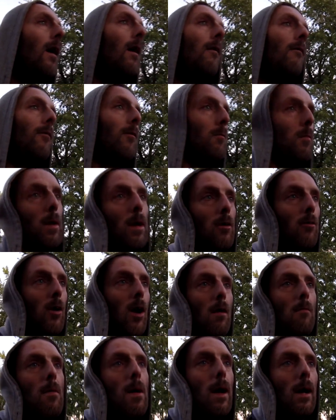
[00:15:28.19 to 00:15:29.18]
for me to
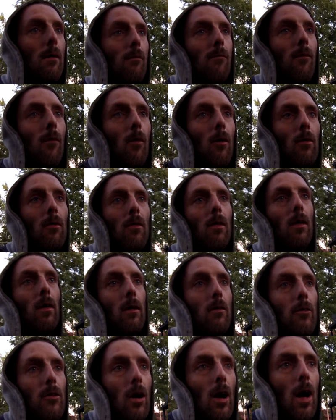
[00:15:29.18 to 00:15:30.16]
drive back and forth to the
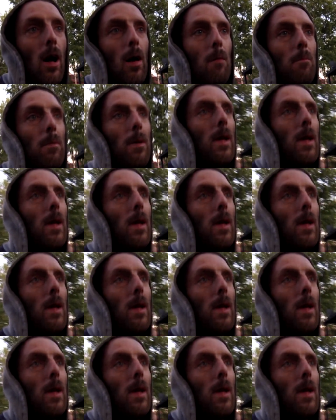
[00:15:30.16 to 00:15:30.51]
shop